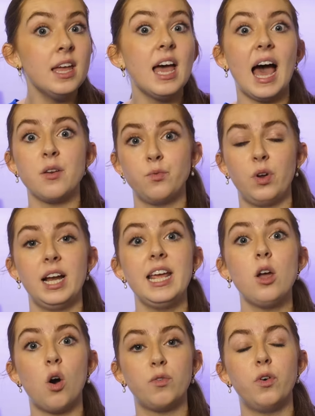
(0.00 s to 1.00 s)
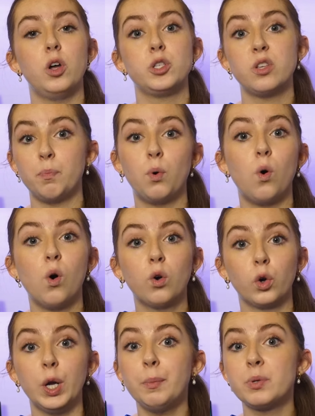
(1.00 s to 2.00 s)
and really offer support
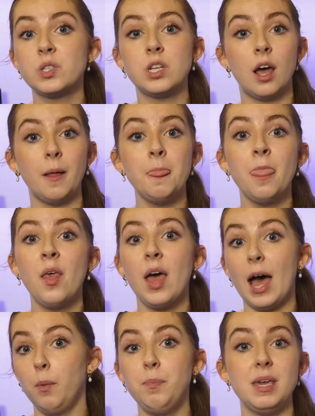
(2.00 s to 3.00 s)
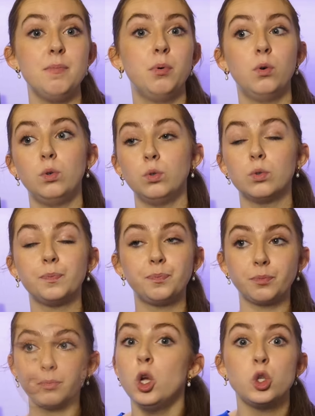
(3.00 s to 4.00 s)
groups to help people
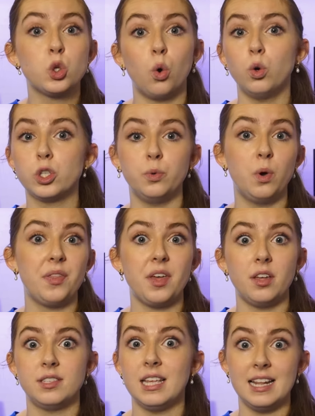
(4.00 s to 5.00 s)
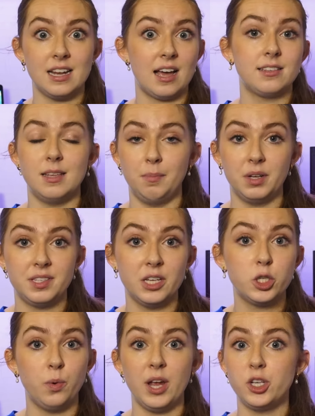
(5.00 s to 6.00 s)
talk to others in that similar
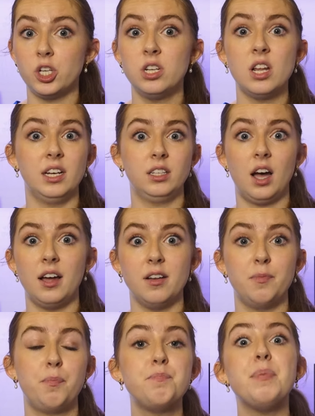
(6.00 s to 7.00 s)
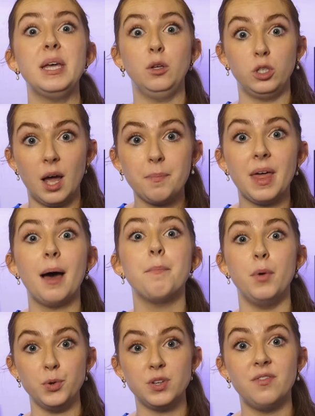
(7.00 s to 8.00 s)
situation and kind of build up that
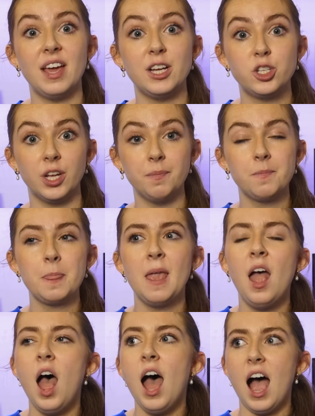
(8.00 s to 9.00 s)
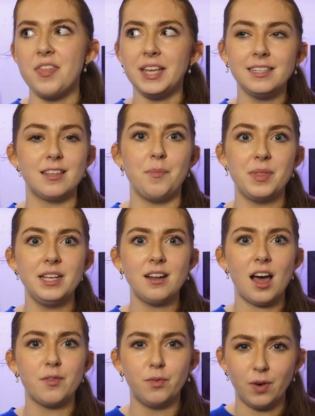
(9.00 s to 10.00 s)
motivation. I think something that
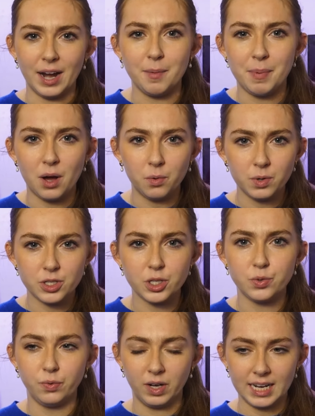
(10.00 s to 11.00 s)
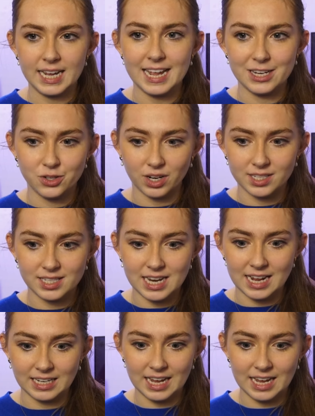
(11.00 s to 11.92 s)
I've read about, which is really interesting,